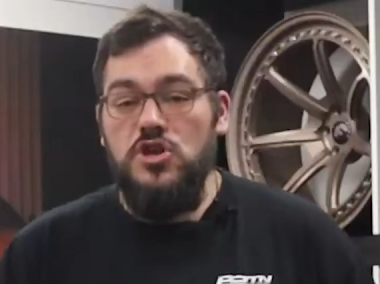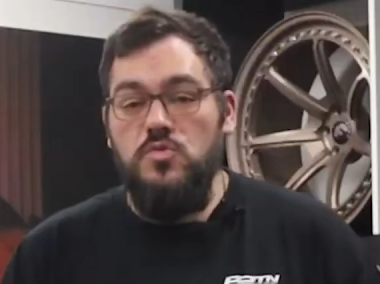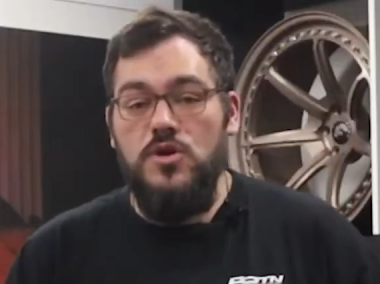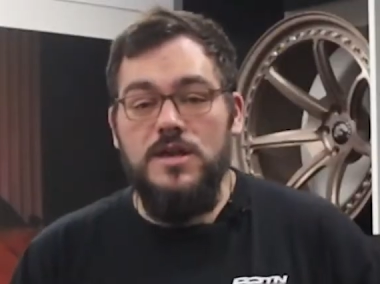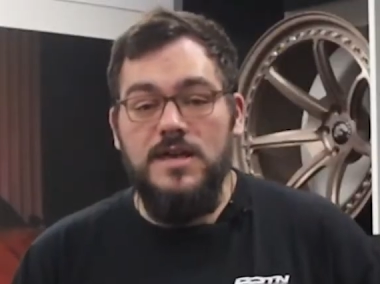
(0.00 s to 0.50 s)
you
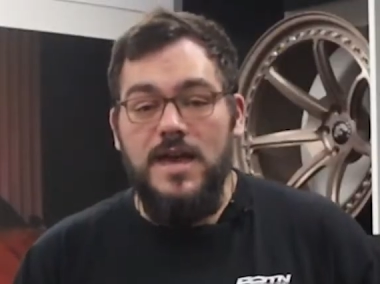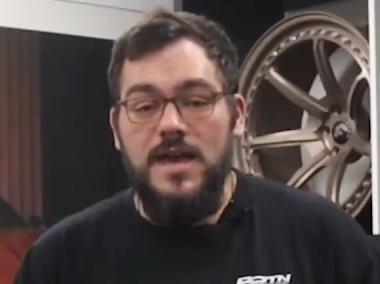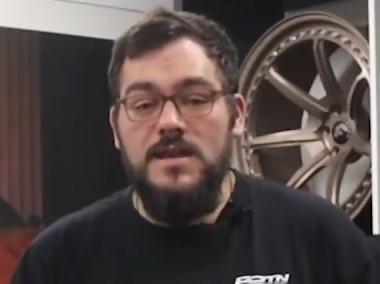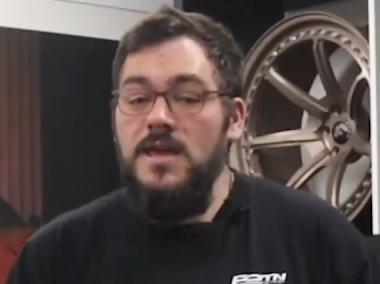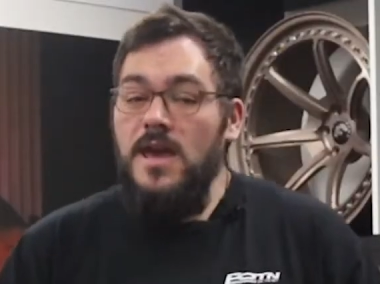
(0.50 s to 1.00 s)
what you're
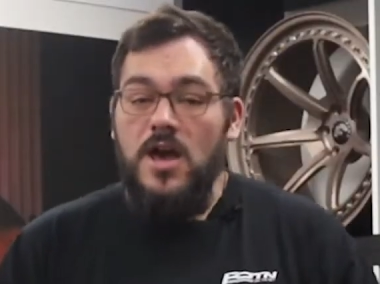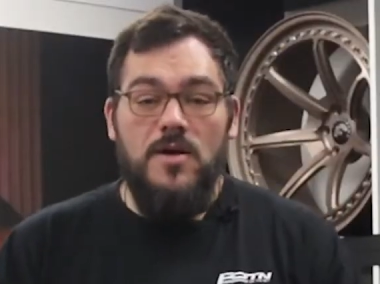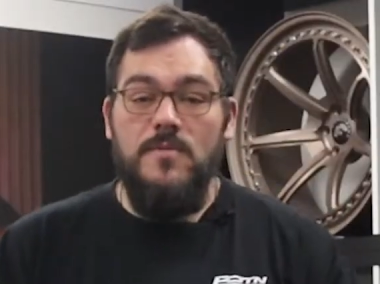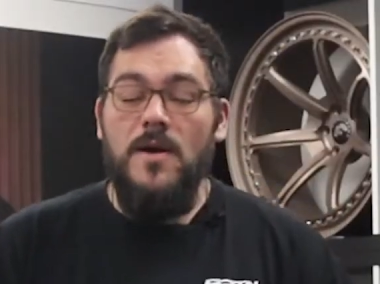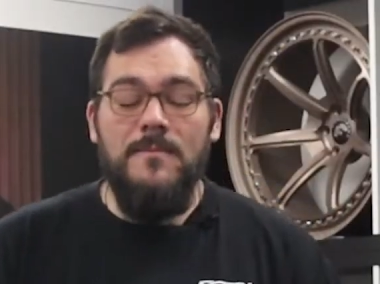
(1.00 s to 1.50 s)
getting.
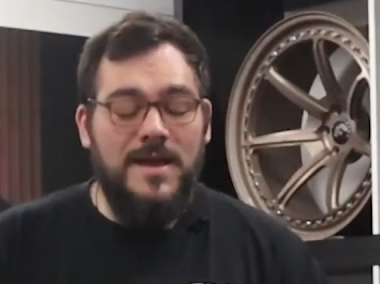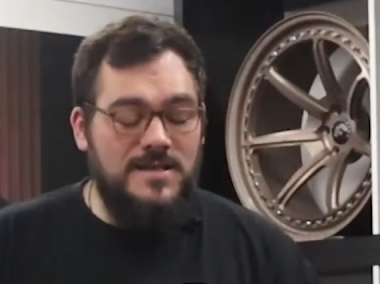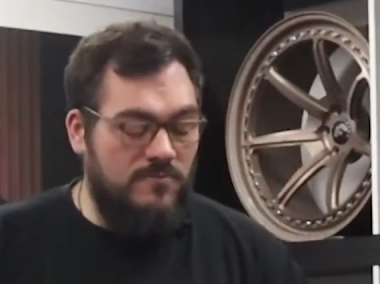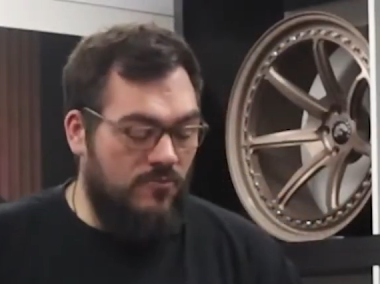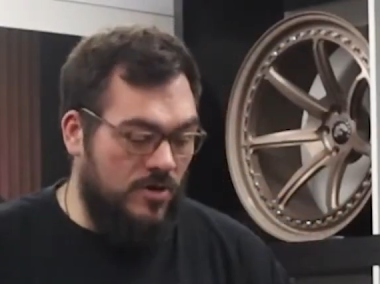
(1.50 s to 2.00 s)

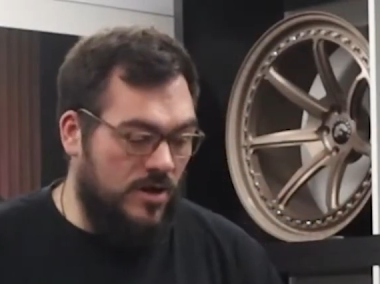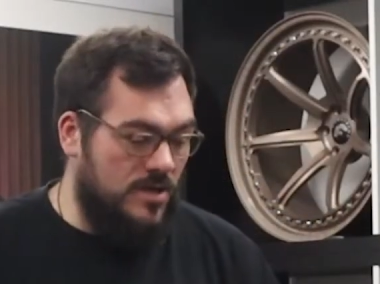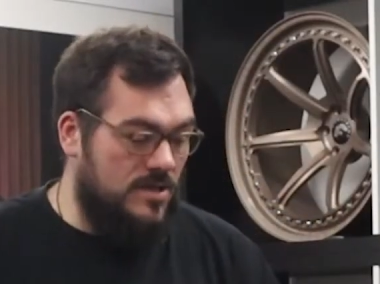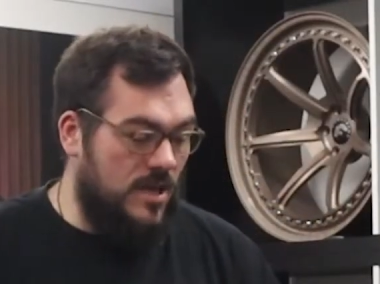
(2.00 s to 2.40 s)
Amazing product,